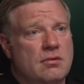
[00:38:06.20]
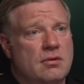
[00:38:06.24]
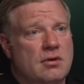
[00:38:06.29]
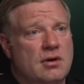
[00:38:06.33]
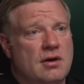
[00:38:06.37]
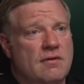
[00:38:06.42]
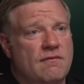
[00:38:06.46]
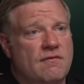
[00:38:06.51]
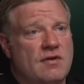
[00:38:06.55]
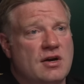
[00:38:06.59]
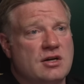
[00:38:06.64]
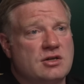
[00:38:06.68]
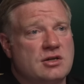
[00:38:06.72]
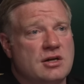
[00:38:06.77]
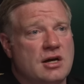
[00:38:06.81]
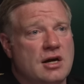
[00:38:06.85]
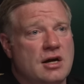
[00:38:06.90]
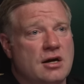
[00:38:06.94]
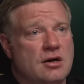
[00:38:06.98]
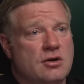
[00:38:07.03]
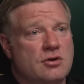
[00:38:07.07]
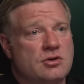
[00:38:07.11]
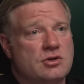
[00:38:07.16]

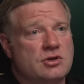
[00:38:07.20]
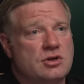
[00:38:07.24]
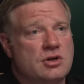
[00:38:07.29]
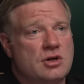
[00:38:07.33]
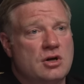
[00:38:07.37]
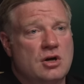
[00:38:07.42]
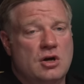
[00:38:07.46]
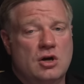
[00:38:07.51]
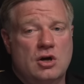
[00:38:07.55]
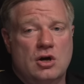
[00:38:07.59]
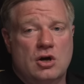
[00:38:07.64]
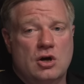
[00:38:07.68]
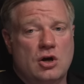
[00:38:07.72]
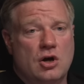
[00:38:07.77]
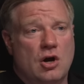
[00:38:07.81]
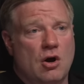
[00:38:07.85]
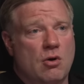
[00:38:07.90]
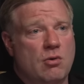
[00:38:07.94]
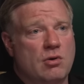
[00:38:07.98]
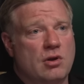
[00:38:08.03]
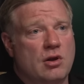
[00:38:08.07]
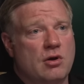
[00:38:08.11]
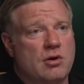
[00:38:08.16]
investigators
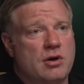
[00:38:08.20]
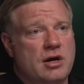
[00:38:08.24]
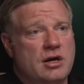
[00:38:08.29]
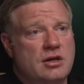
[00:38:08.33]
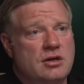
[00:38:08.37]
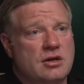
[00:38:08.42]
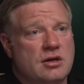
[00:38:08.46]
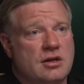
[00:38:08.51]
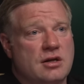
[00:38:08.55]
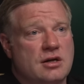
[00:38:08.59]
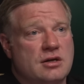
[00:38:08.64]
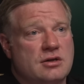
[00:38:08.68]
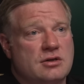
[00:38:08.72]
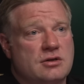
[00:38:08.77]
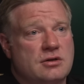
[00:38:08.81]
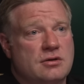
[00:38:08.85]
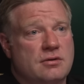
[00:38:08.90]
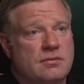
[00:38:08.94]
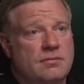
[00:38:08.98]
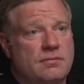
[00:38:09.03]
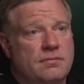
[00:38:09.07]
go and look into this?